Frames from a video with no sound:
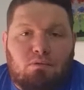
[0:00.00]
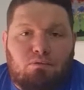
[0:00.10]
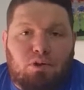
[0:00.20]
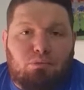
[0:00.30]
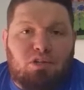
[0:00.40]

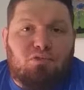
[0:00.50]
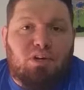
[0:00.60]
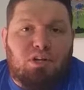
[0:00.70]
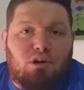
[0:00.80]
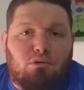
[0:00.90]
film this
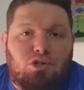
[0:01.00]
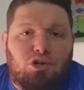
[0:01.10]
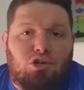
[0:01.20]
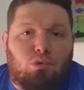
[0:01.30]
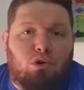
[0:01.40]
video and
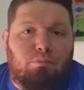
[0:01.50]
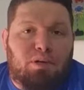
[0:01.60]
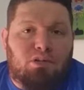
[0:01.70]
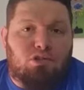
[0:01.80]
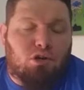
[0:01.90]
show you what I
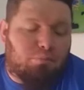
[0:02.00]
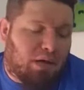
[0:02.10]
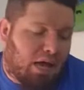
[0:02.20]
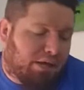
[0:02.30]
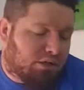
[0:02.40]
picked up.
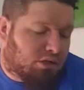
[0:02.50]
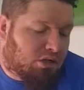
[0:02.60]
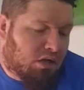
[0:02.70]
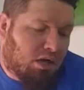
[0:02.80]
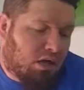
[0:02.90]
And
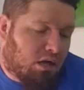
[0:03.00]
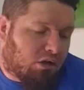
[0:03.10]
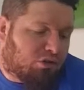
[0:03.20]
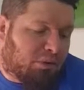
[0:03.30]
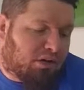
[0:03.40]

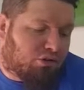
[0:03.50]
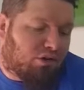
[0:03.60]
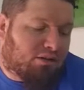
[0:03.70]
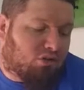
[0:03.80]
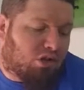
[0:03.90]
I spent a
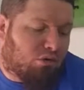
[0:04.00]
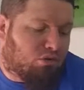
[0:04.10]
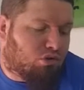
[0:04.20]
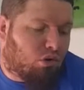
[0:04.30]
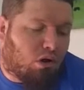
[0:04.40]
grand
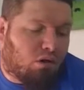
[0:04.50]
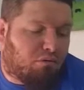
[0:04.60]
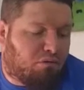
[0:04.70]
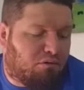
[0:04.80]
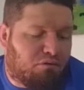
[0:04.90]
total
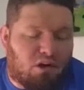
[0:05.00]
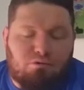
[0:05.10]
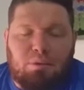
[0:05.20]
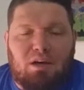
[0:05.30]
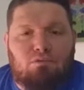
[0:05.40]
of
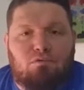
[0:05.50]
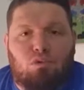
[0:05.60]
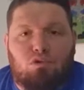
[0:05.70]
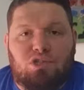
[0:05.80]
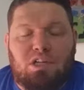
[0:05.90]

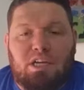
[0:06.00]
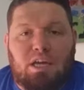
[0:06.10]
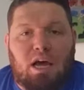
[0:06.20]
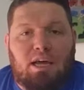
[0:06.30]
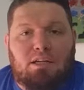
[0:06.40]

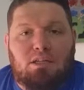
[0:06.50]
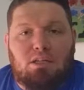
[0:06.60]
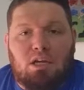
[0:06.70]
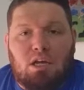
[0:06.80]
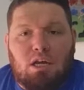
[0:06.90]
£5.40, and
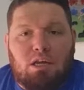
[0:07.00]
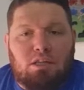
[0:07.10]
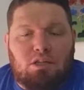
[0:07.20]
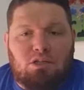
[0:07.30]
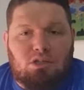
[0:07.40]

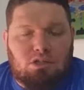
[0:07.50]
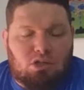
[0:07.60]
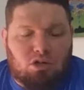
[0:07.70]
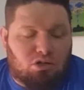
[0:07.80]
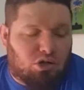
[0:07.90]
this,
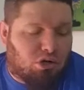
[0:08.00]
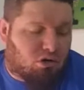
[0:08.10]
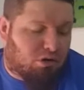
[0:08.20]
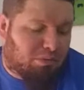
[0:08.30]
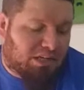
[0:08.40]
you're not
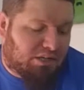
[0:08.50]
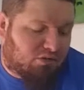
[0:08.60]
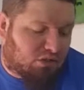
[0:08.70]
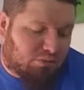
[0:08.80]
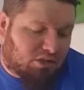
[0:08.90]
going to believe
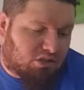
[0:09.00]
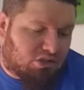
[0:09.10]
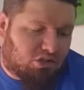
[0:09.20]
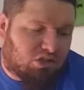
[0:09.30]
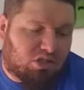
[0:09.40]
some of this,
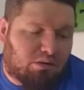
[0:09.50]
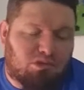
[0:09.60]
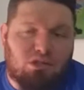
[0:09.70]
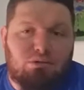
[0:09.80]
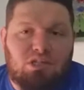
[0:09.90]
it's just an
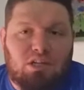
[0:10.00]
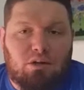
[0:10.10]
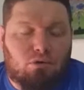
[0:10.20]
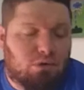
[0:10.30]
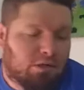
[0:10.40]
absolute
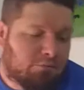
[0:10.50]
steal.